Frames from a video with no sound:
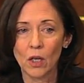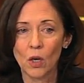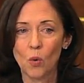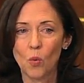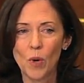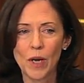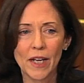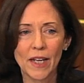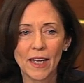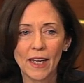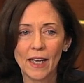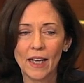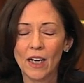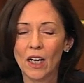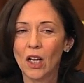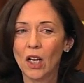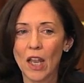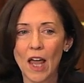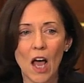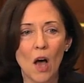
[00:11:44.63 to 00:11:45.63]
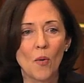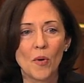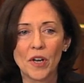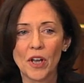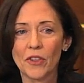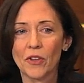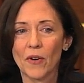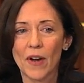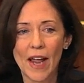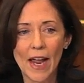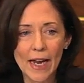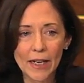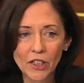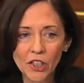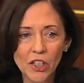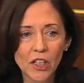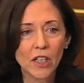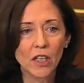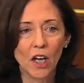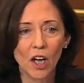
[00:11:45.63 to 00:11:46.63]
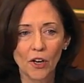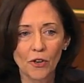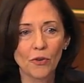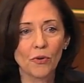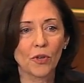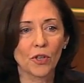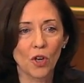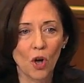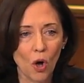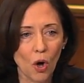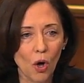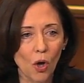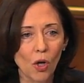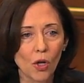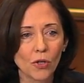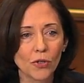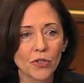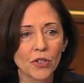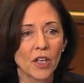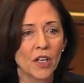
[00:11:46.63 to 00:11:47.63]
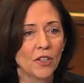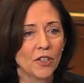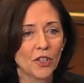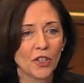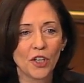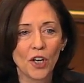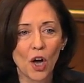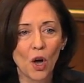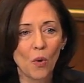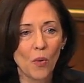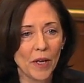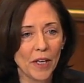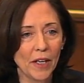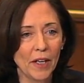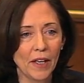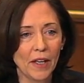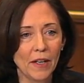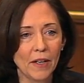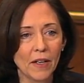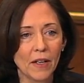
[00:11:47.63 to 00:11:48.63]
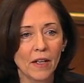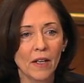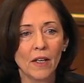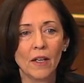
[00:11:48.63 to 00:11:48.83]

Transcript: We can't allow another 1,800 calls to go in